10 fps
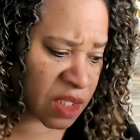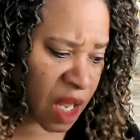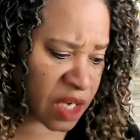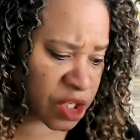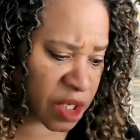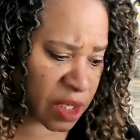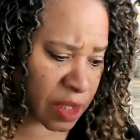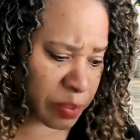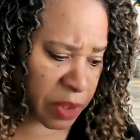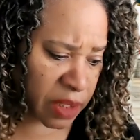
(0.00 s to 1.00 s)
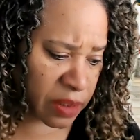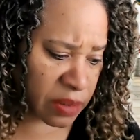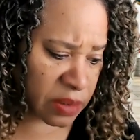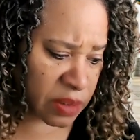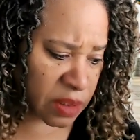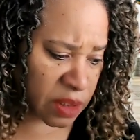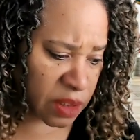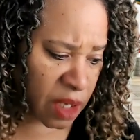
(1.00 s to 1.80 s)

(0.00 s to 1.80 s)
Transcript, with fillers: Sasha appears